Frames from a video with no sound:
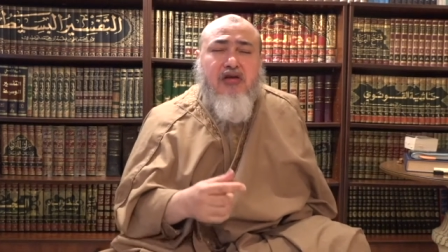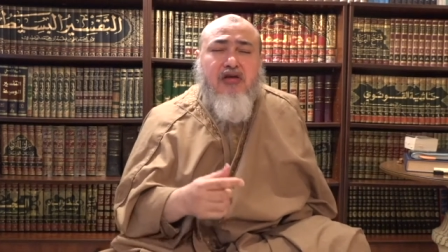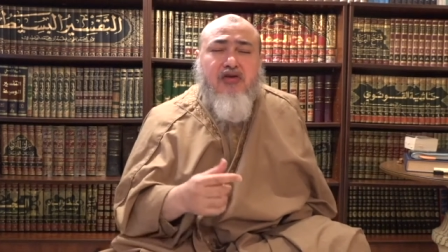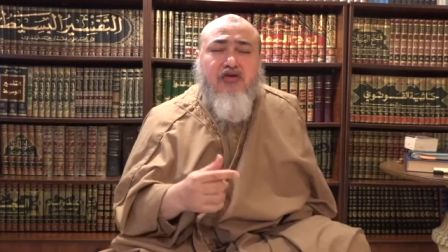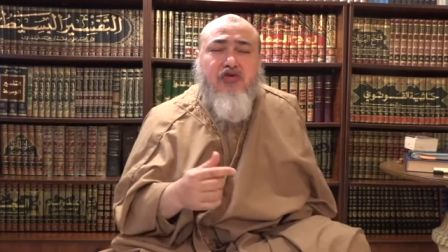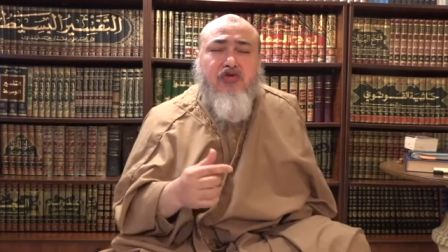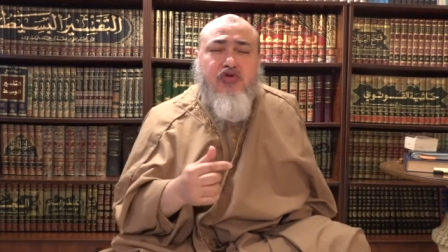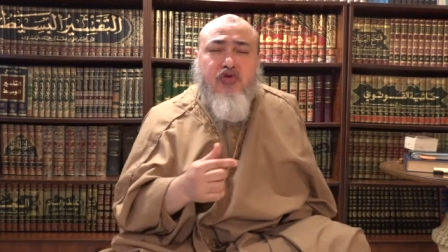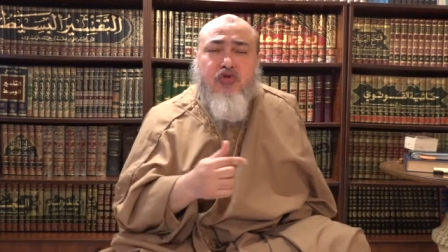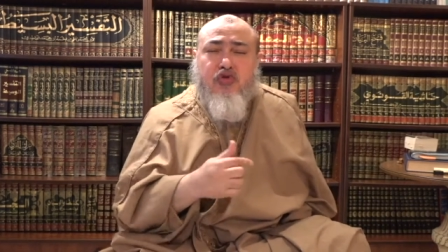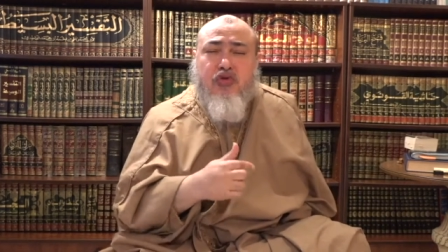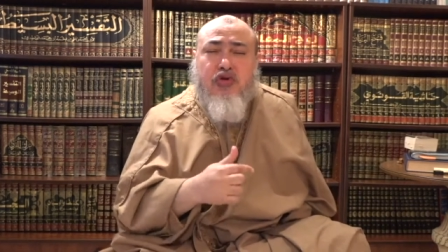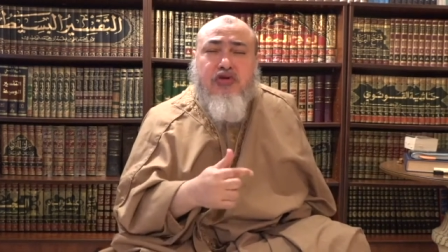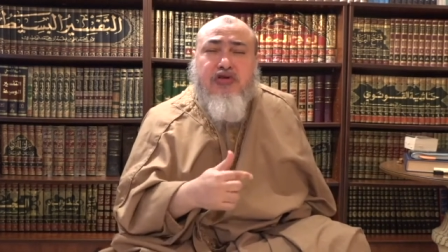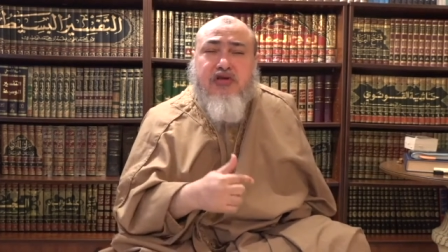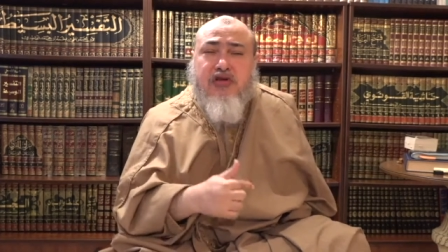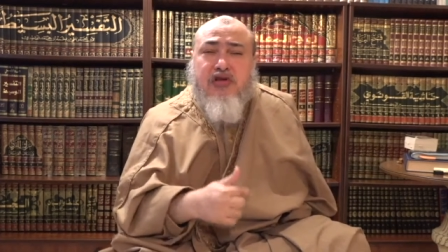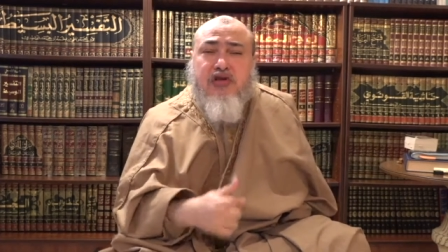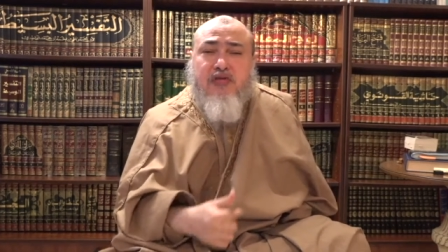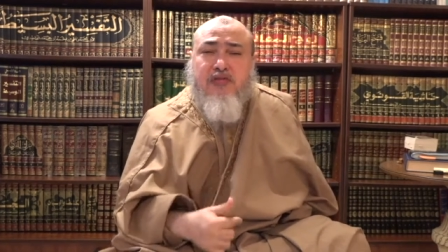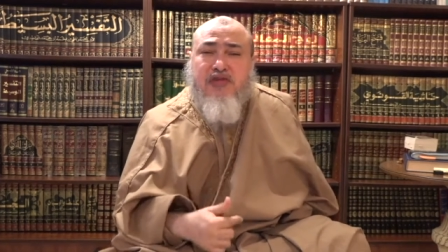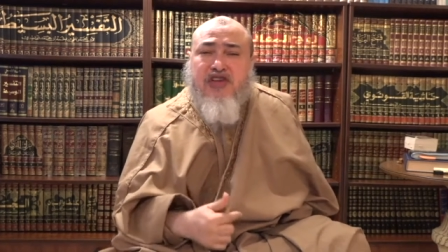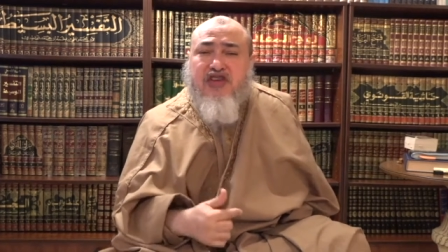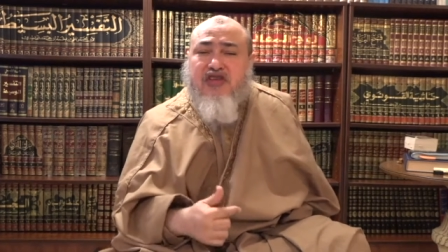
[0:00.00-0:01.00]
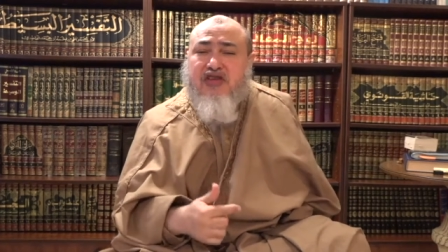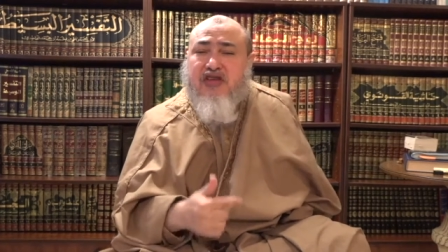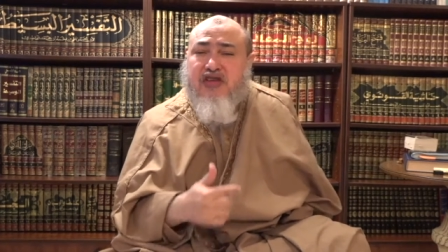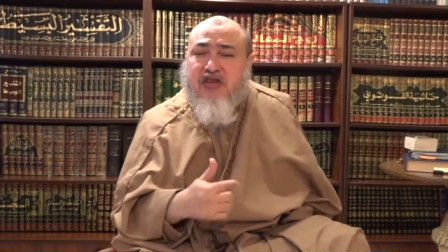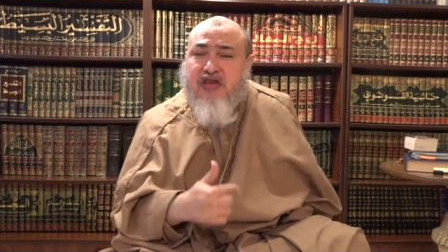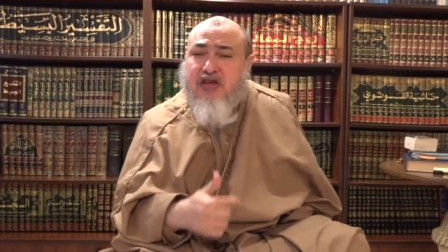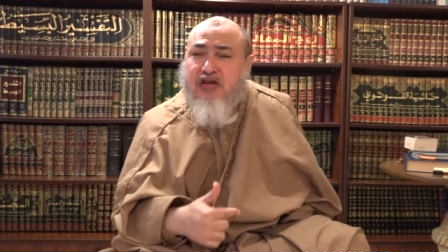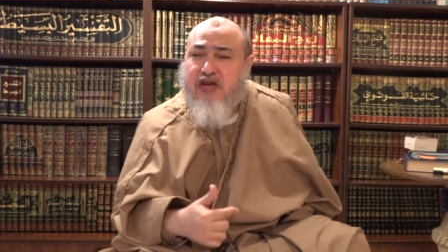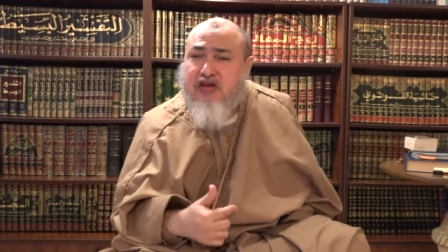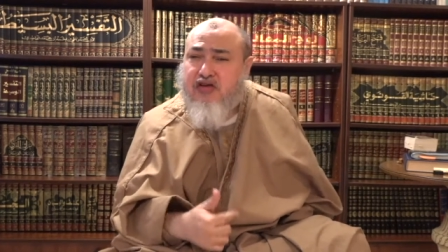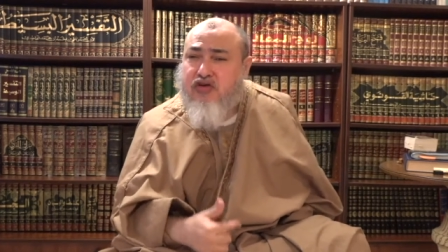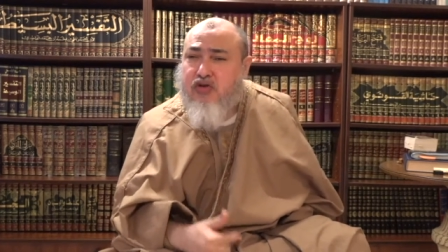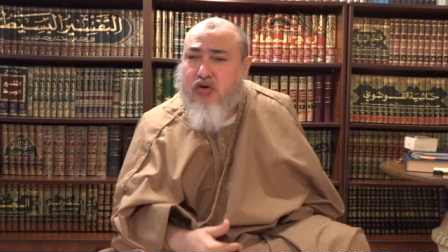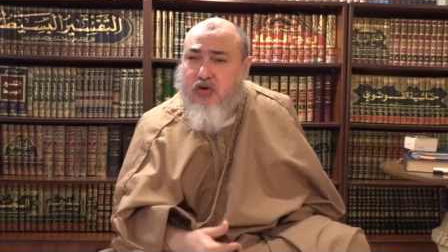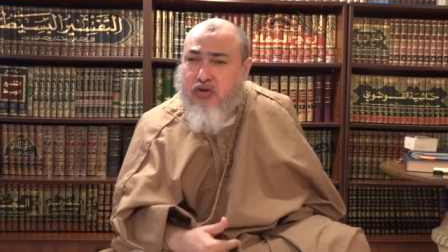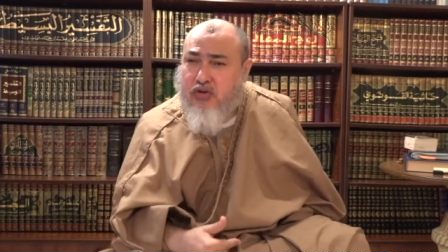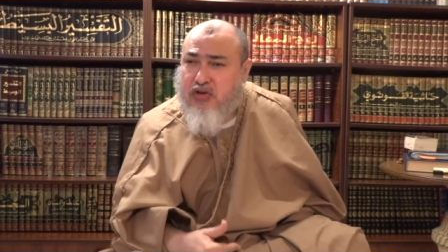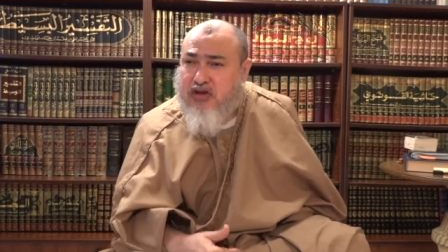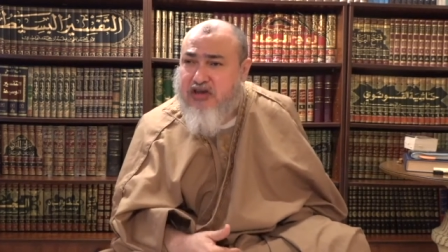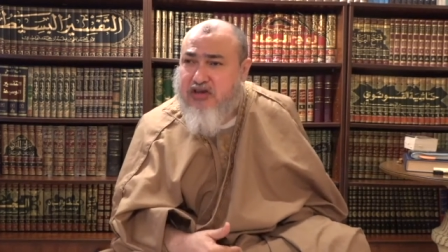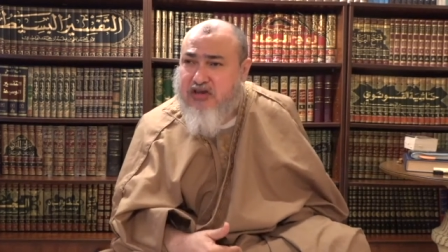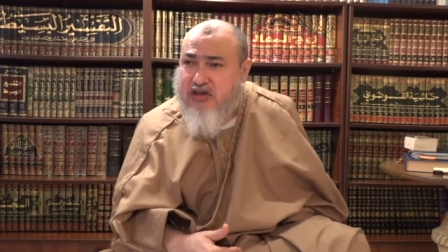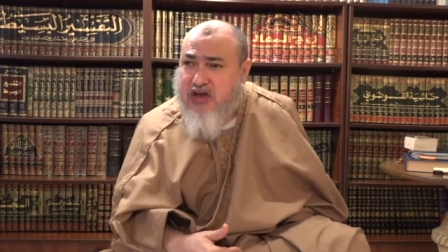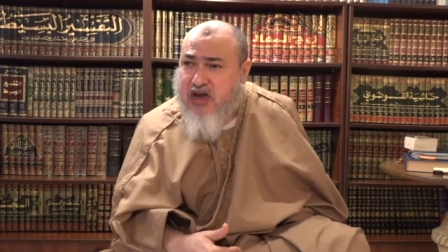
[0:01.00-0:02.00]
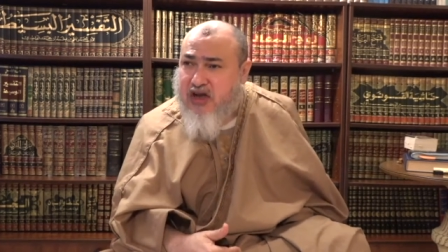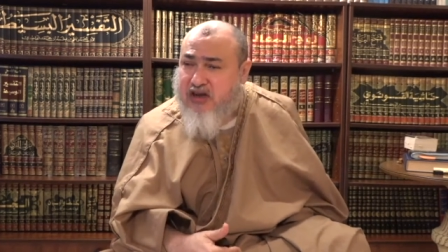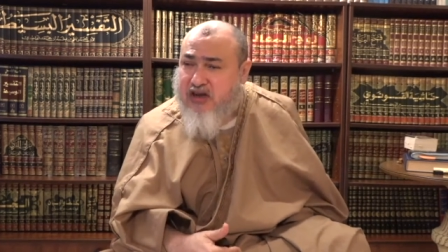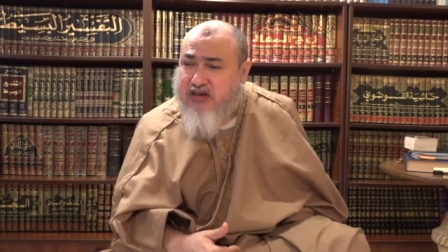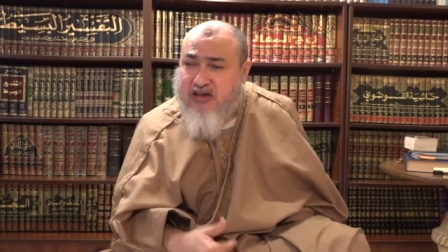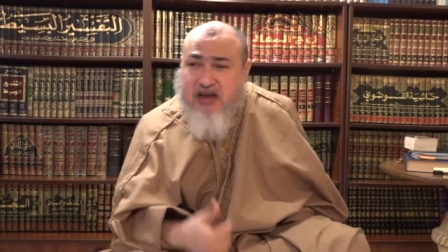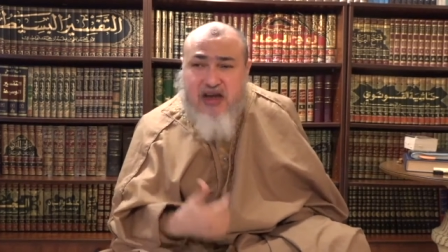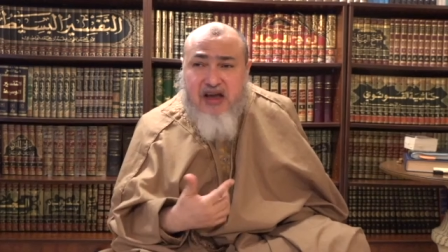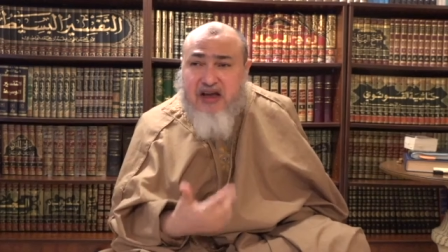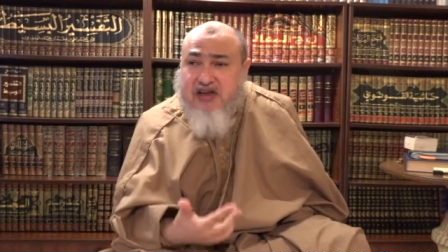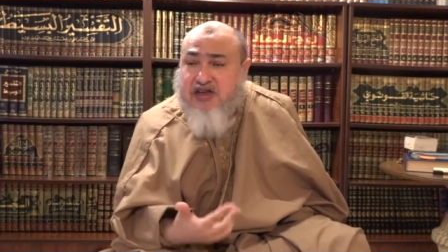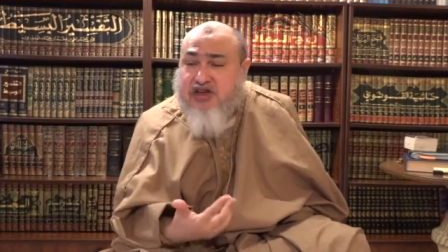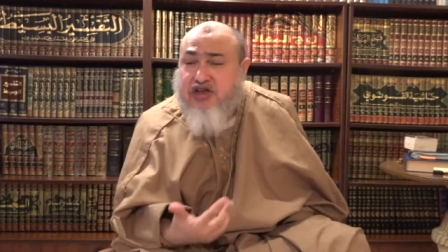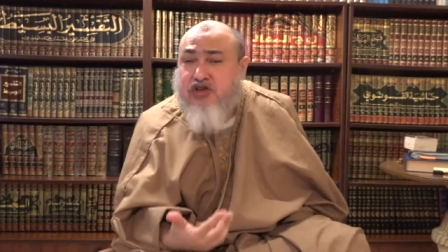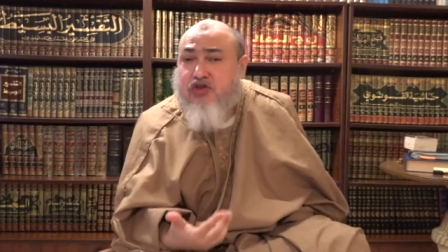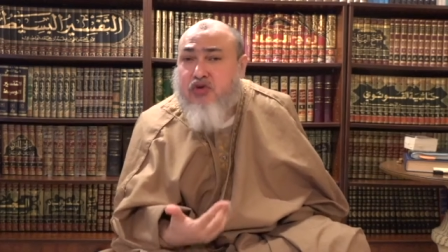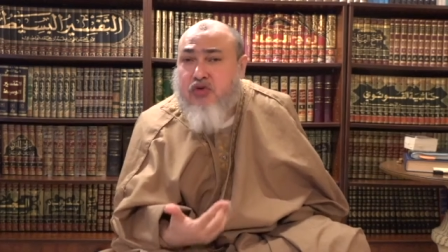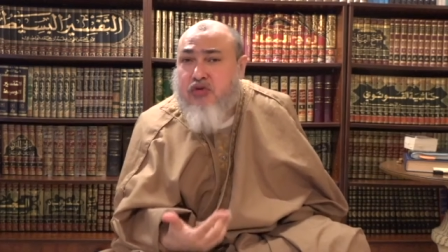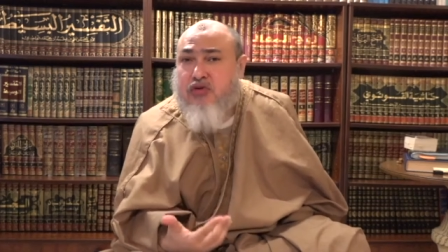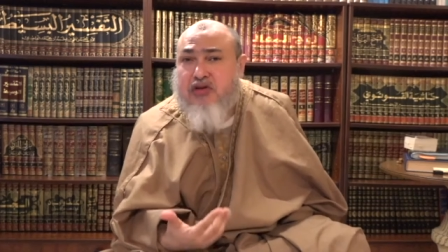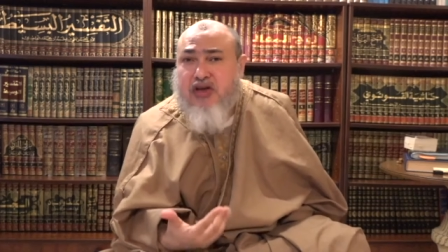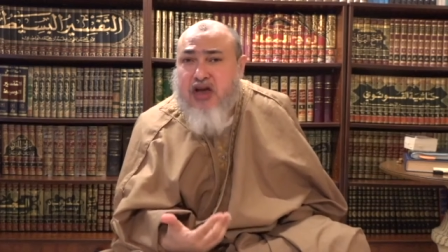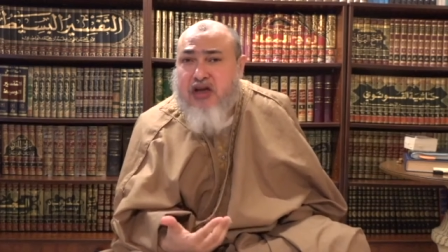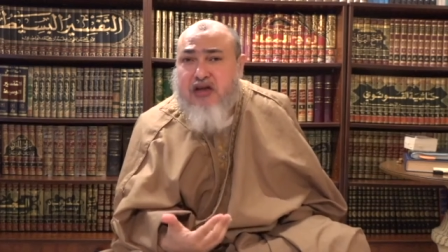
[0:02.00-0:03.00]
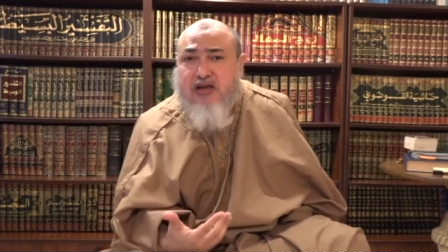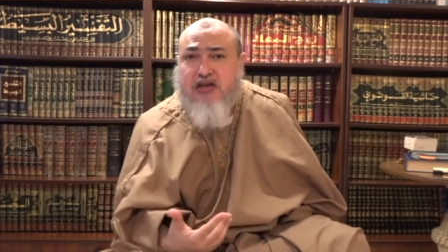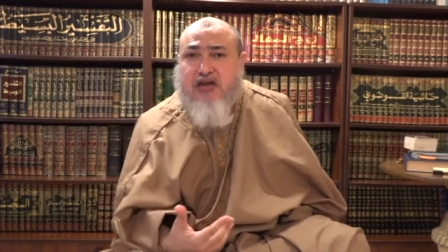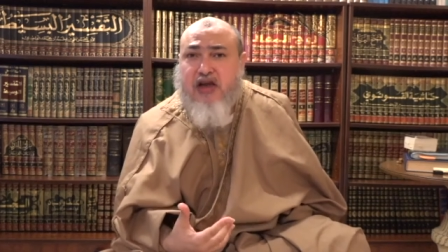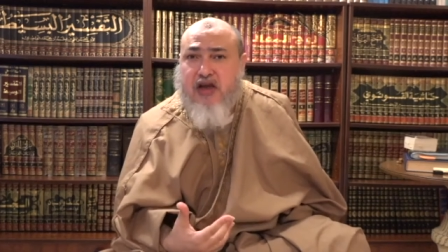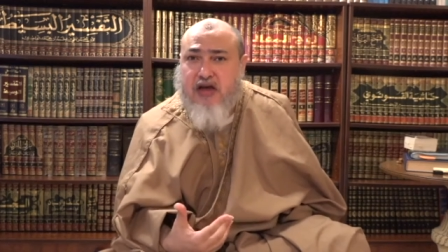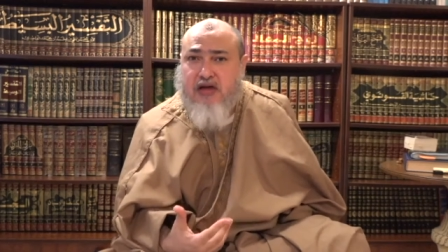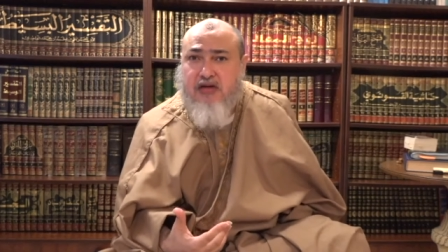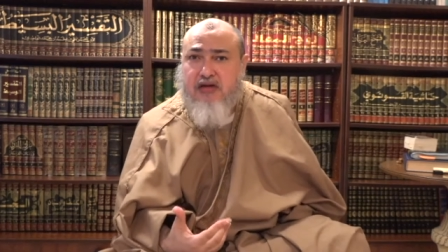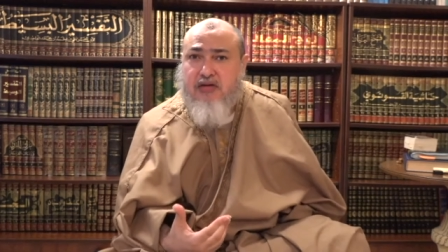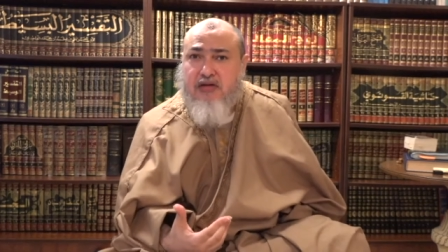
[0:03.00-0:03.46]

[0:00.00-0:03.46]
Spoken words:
Jerusalem is the third holy site, I actually don't like that.